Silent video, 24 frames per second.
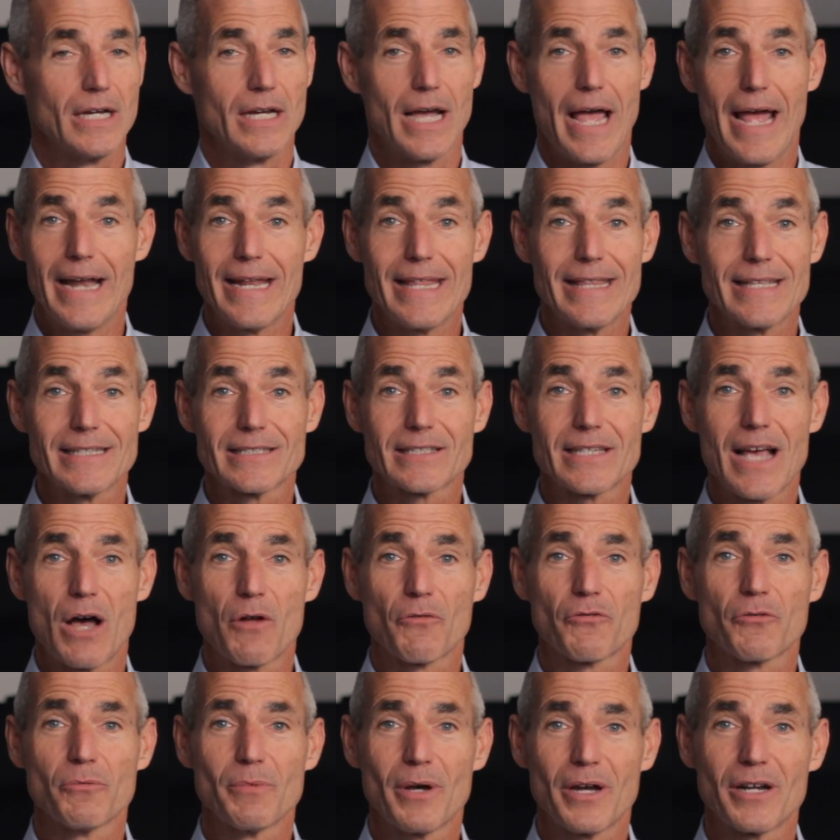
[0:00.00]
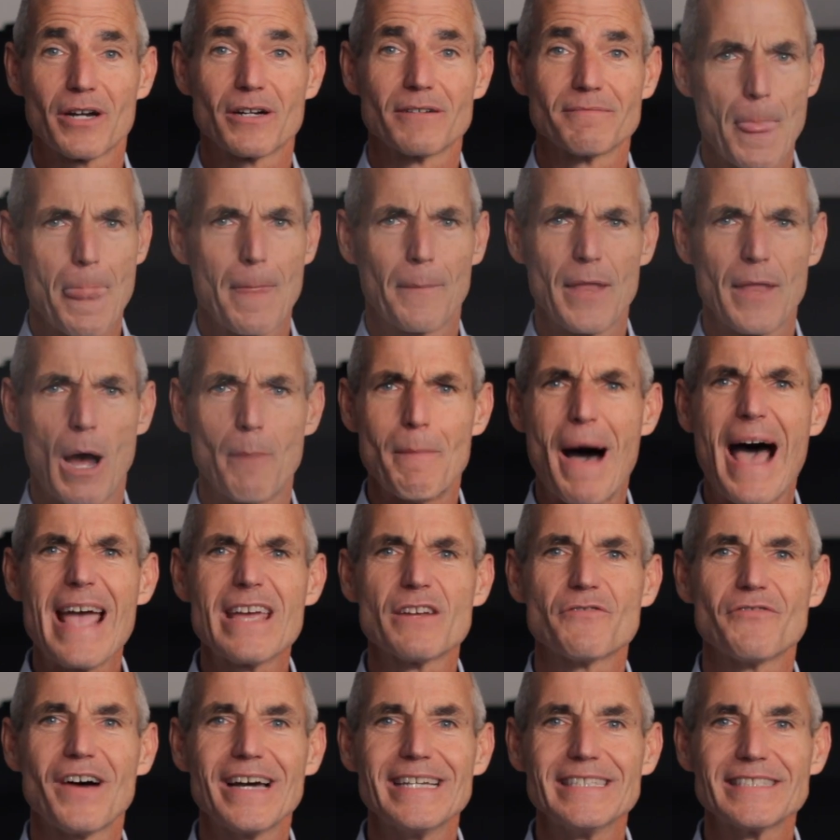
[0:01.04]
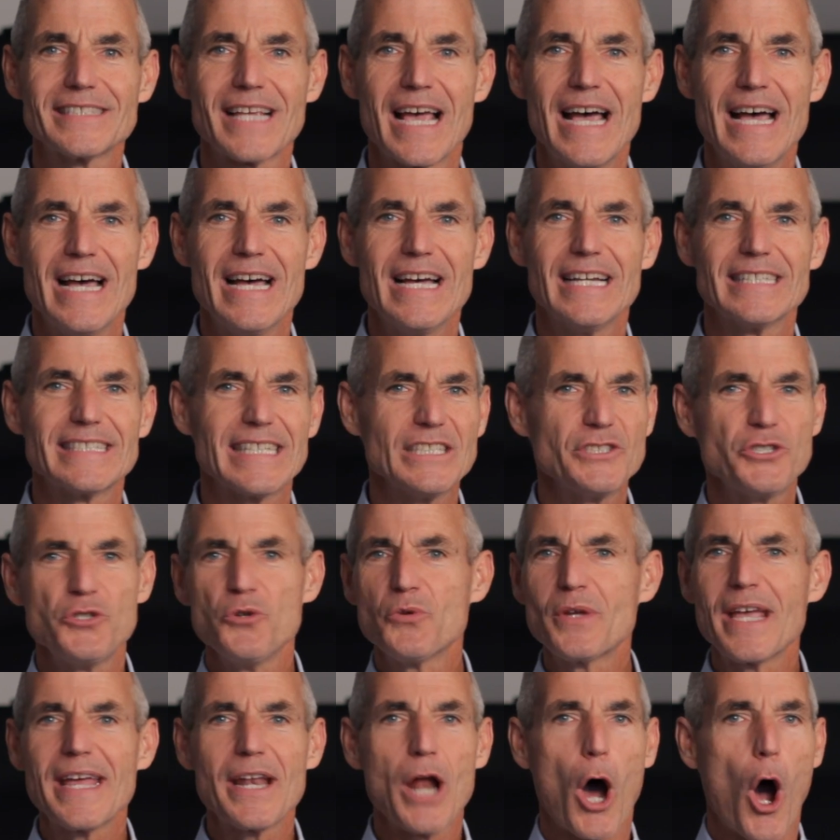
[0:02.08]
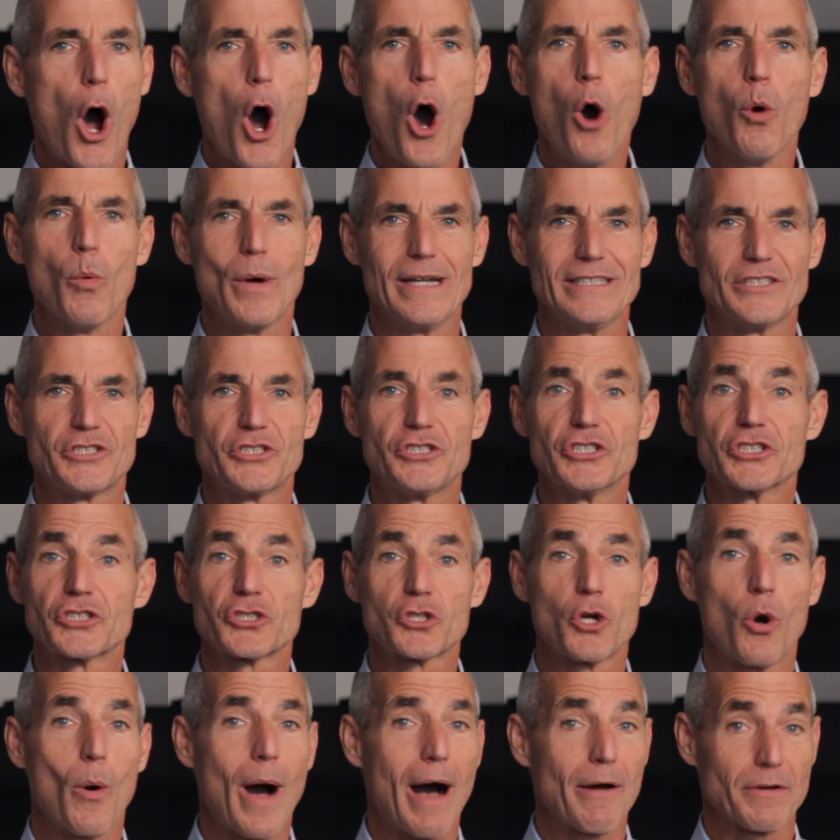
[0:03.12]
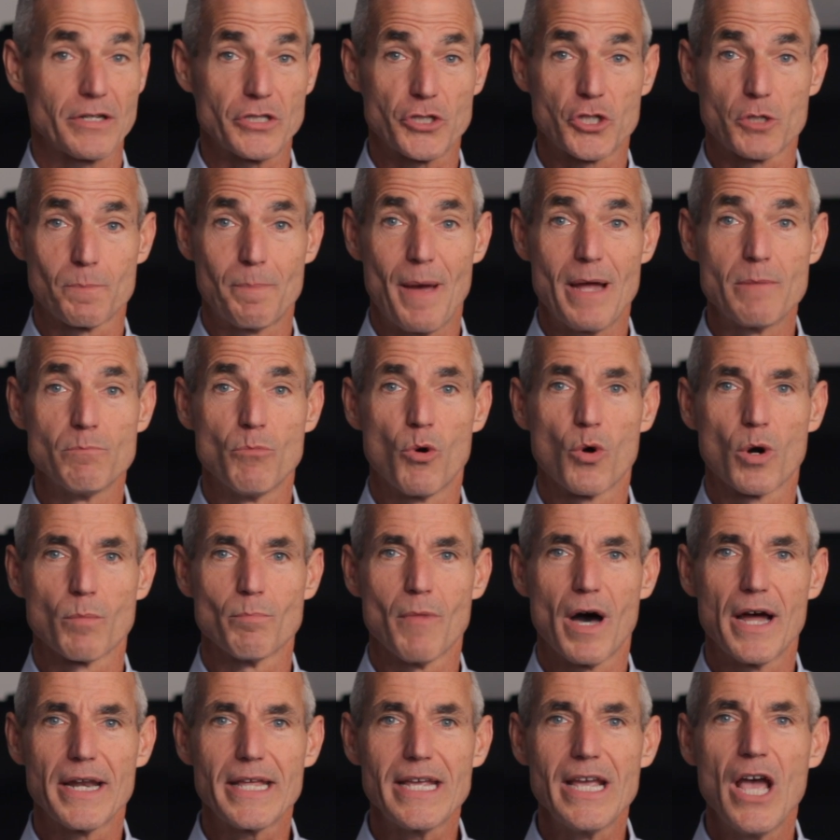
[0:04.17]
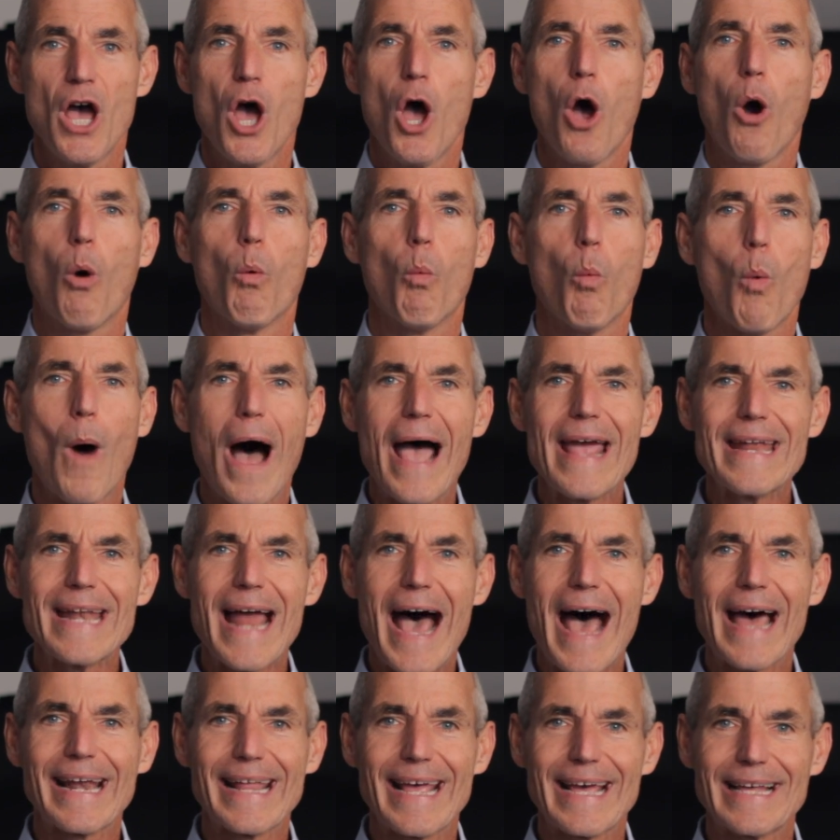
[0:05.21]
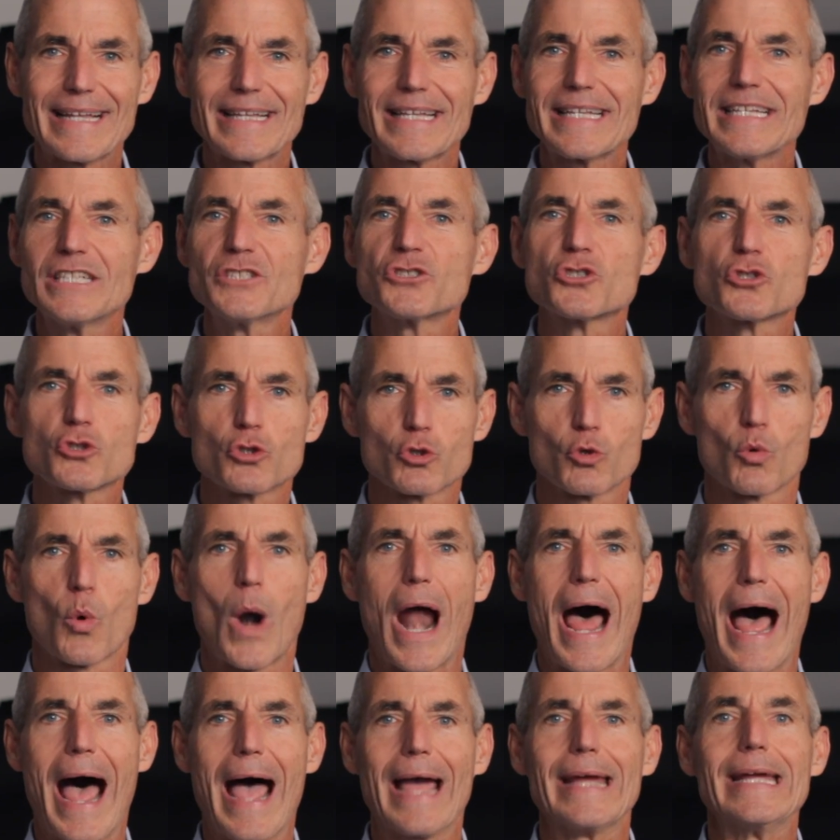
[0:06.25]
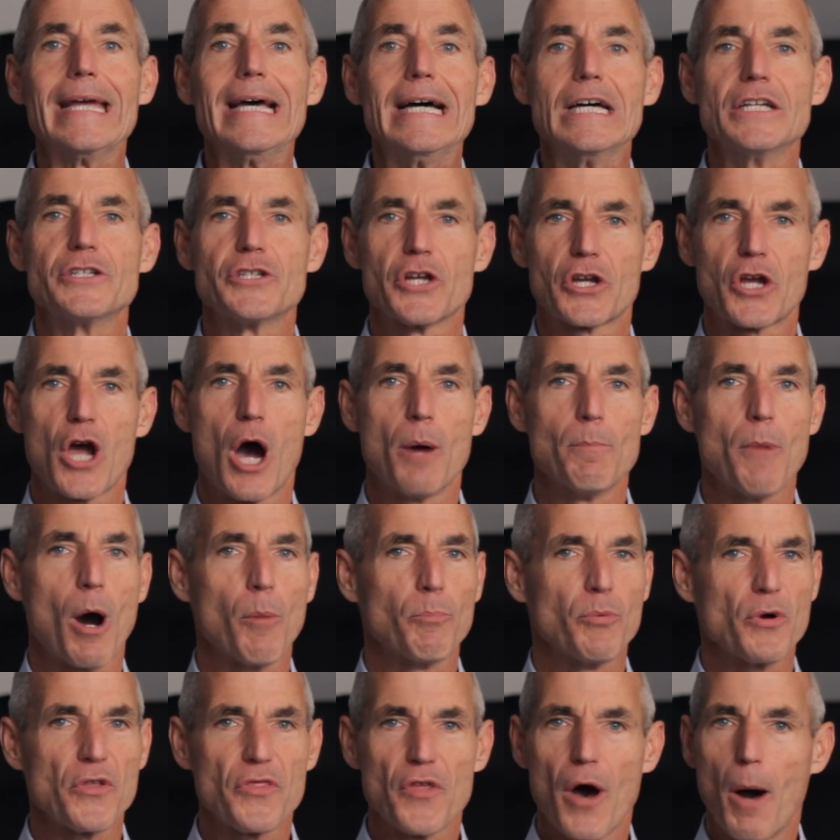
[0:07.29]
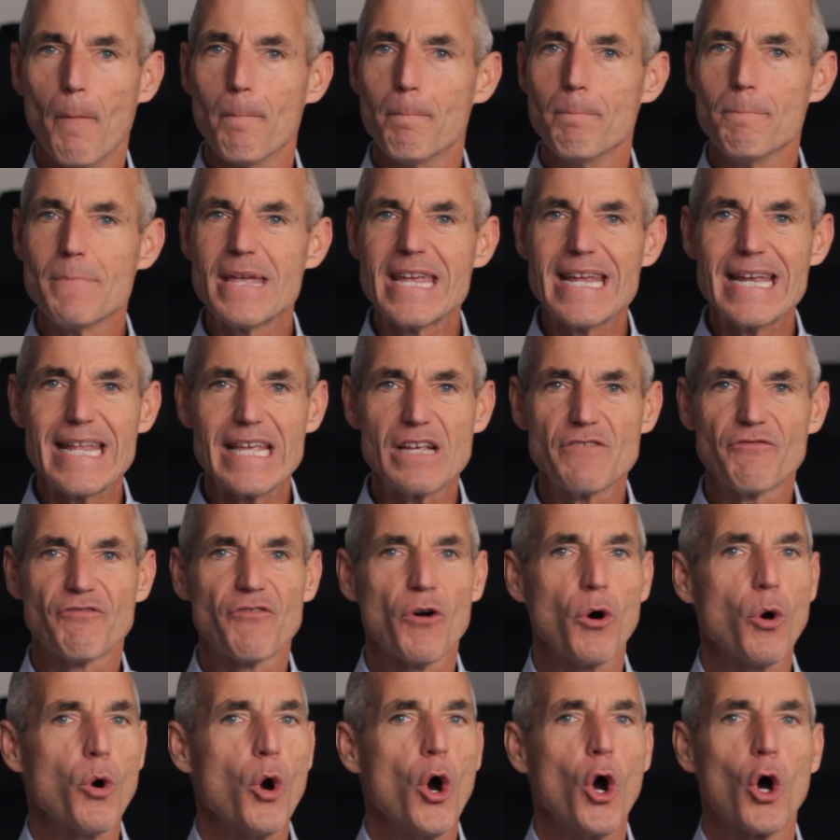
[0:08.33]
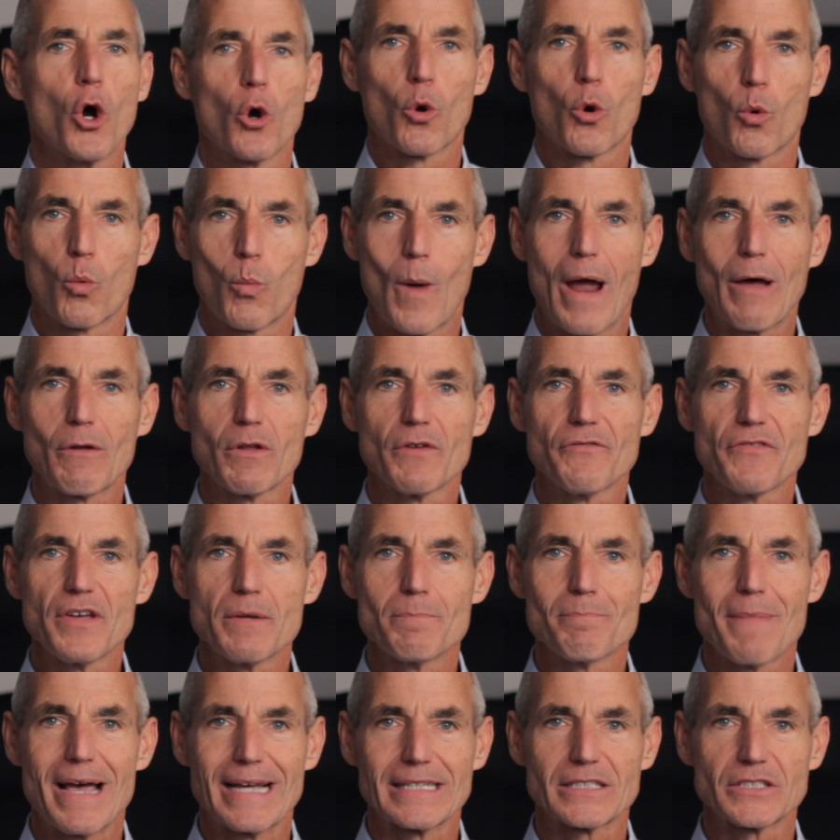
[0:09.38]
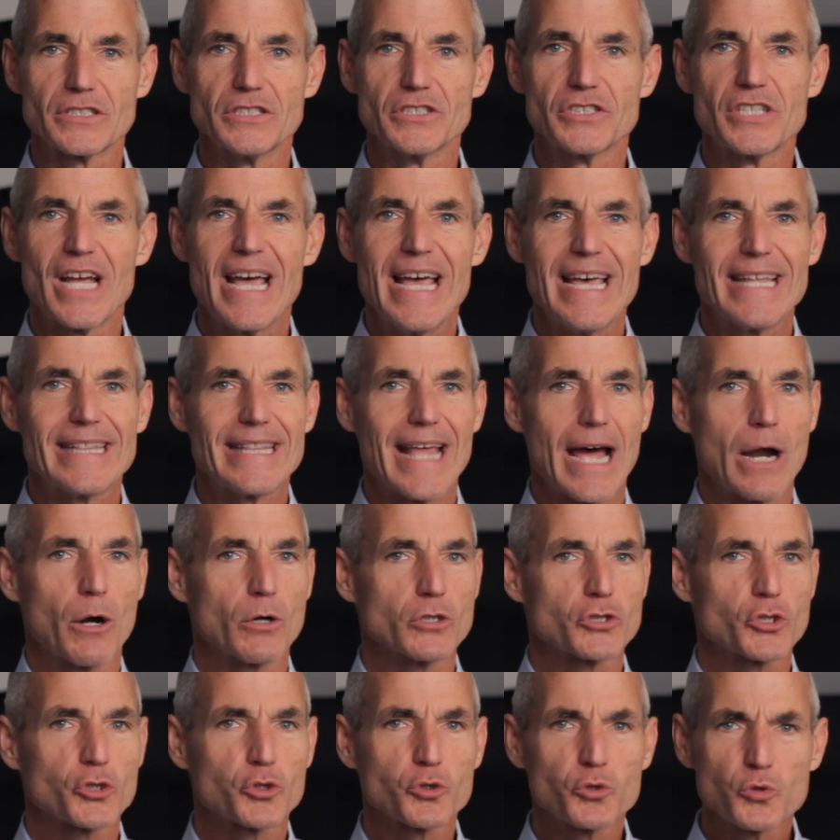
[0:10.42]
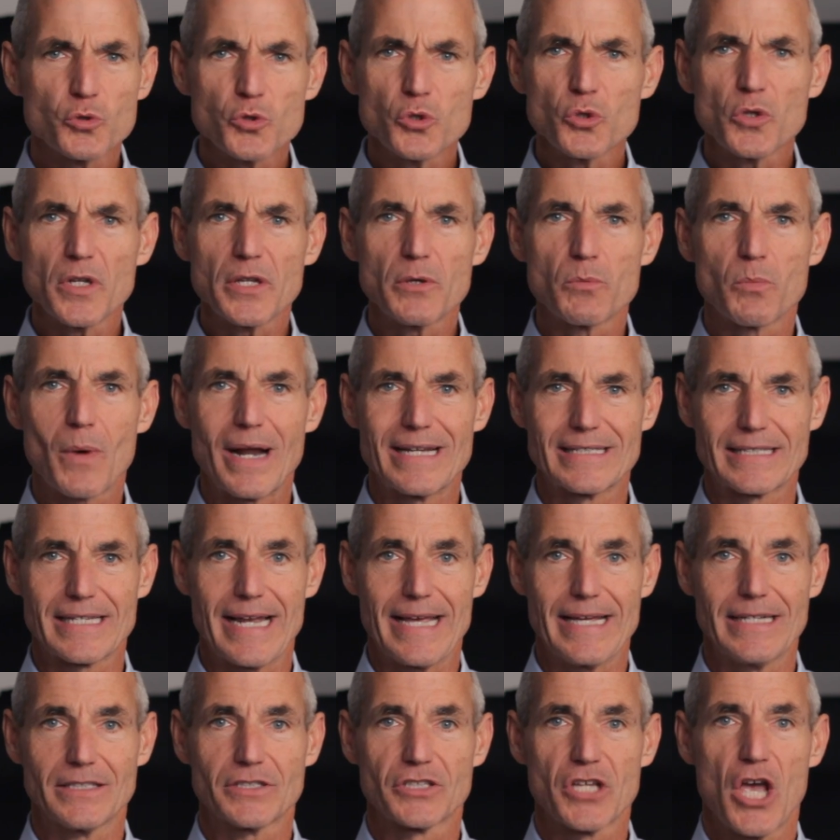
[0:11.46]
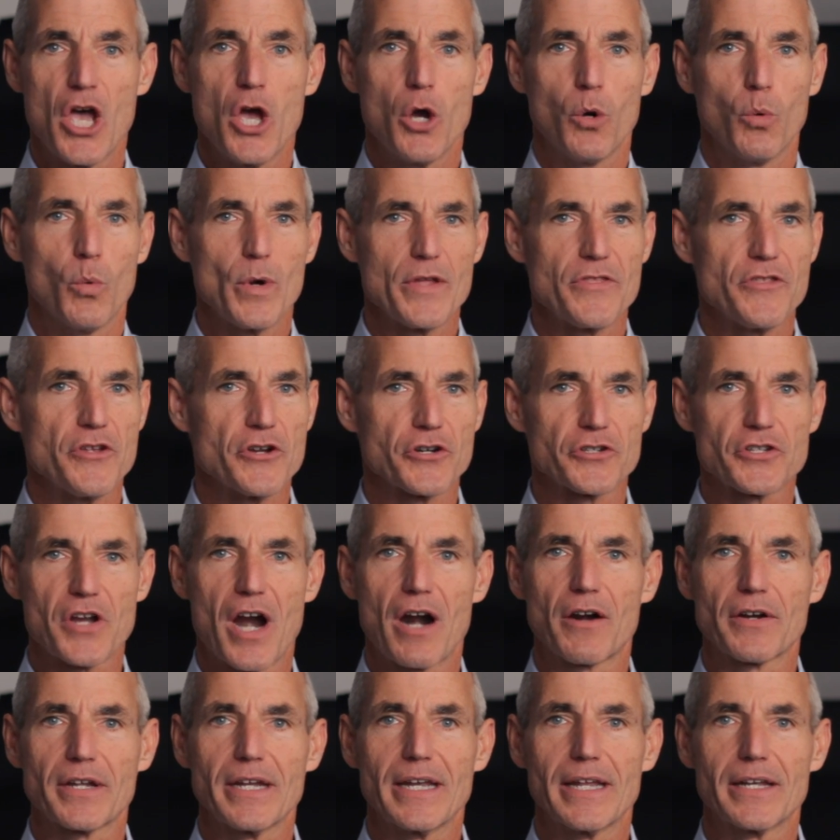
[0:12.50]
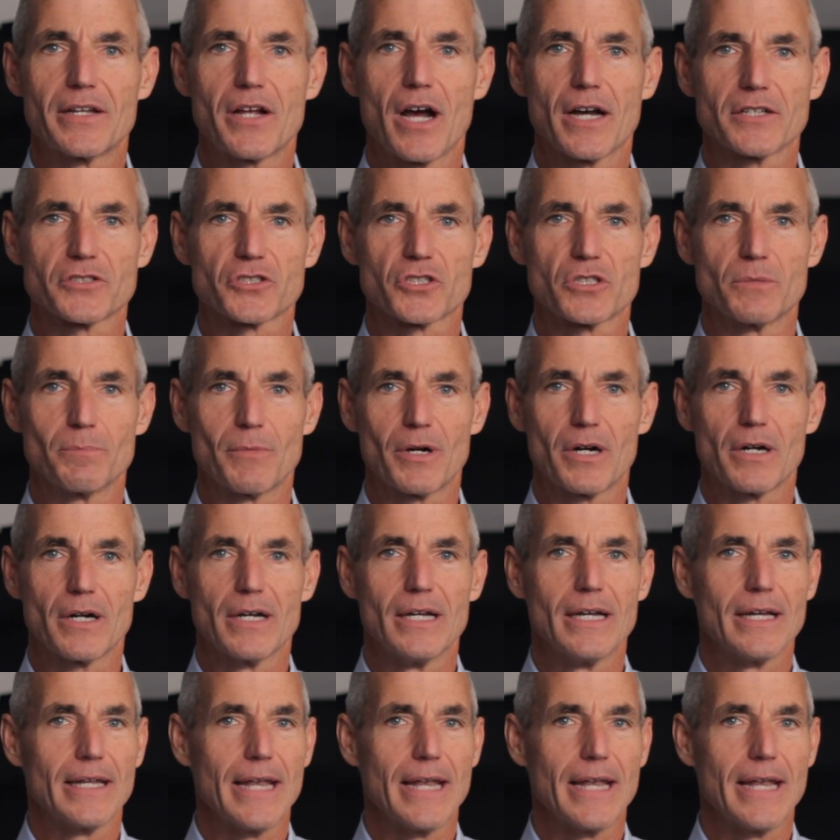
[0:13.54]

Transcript: Any of this sound familiar? Now, my advice, since you can always just go out and spend more money, why not at least try to come up with a meaningful, relevant message that truly resonates with your targeted customer?